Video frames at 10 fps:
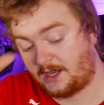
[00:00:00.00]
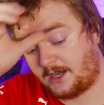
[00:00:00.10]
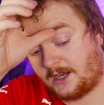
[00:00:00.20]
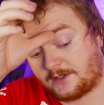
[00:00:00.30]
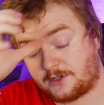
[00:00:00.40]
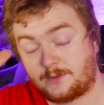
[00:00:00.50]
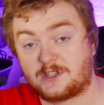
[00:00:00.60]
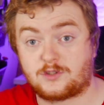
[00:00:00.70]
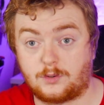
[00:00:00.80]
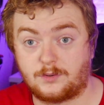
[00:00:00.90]
uh, to
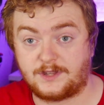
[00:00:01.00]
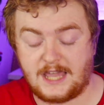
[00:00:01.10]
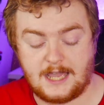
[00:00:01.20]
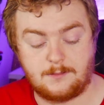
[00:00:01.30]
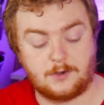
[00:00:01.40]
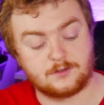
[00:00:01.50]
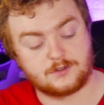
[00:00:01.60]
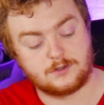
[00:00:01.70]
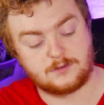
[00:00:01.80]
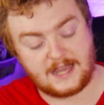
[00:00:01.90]
install the game
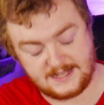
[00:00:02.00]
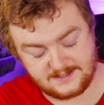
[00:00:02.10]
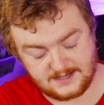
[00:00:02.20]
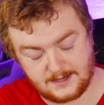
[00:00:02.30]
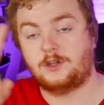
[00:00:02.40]
onto the headset.